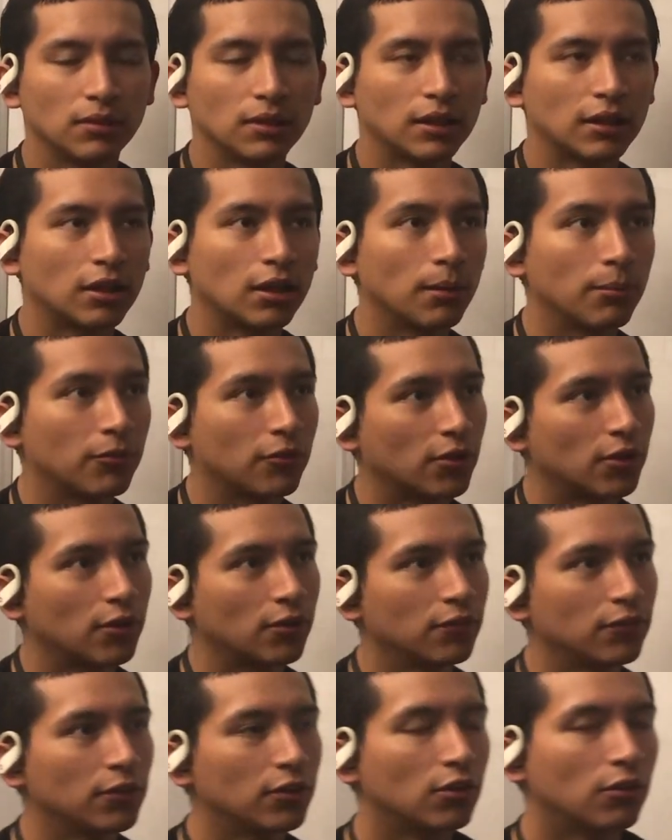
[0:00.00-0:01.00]

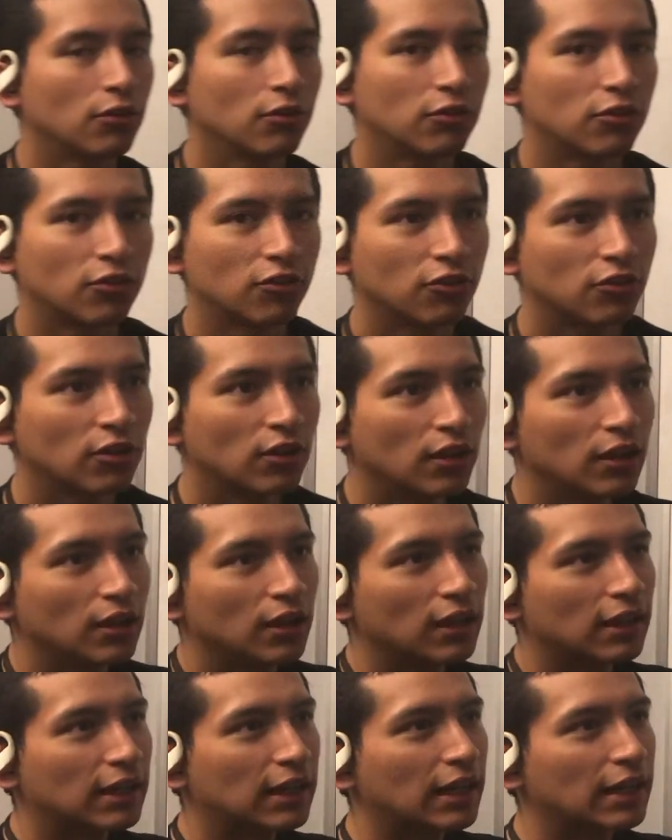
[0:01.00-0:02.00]
observe, you can always just
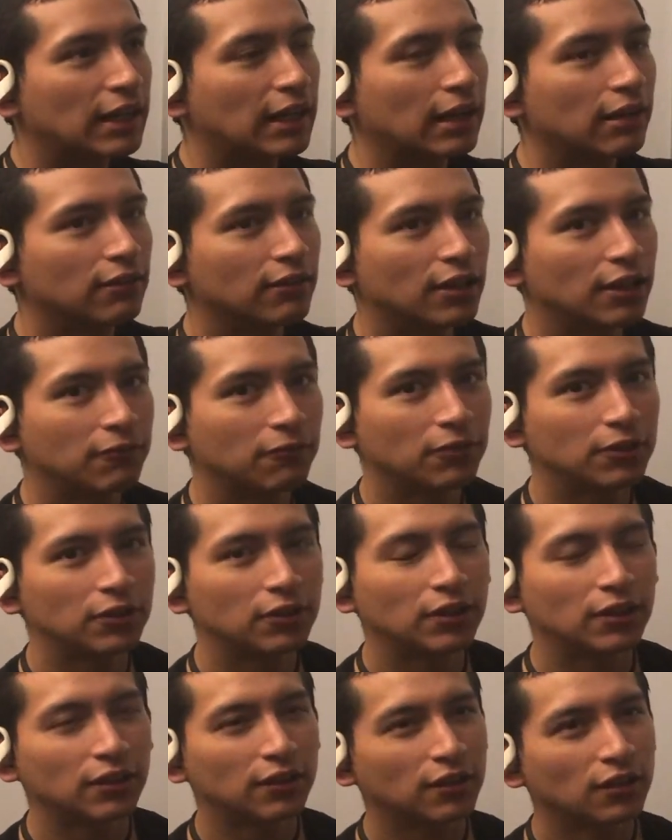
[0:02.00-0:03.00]
kind of outline what you
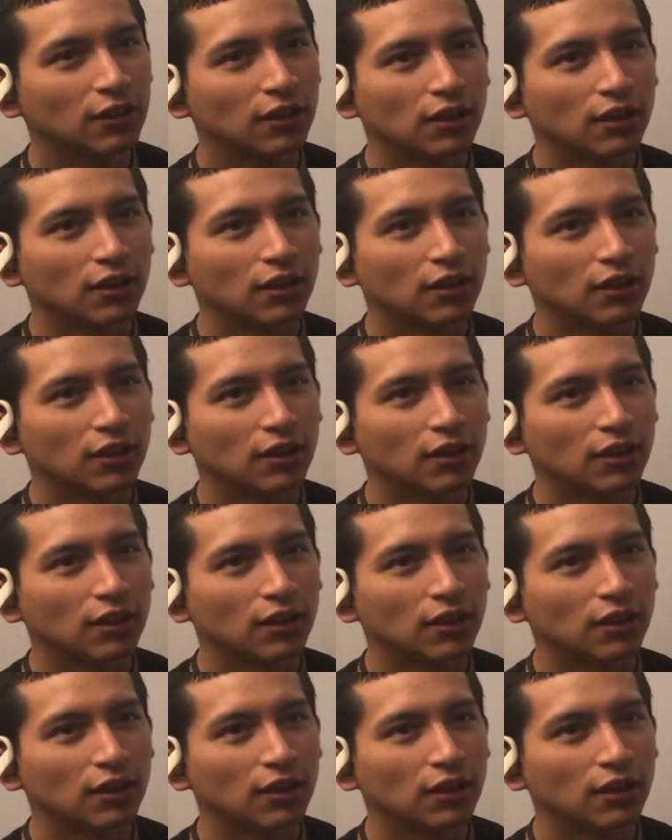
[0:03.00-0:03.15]
think